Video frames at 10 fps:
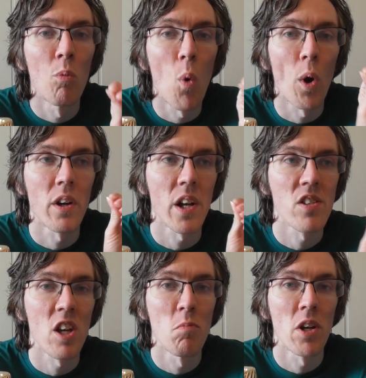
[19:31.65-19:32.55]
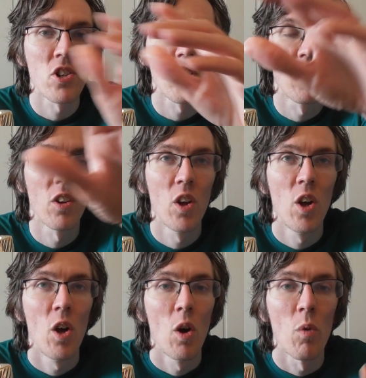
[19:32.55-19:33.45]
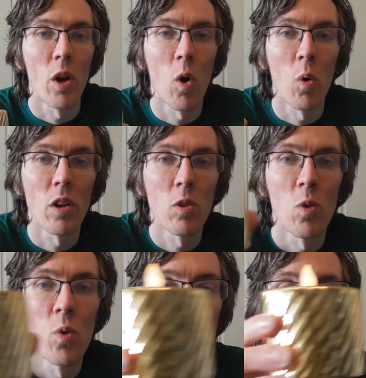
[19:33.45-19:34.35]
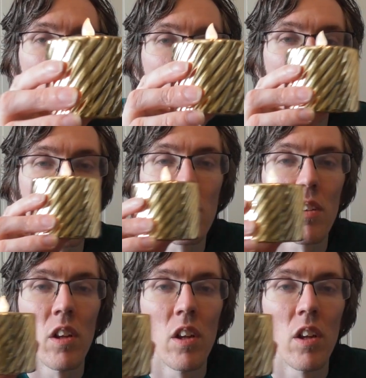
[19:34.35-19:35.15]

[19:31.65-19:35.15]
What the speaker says: vortex I mentioned. We're going to light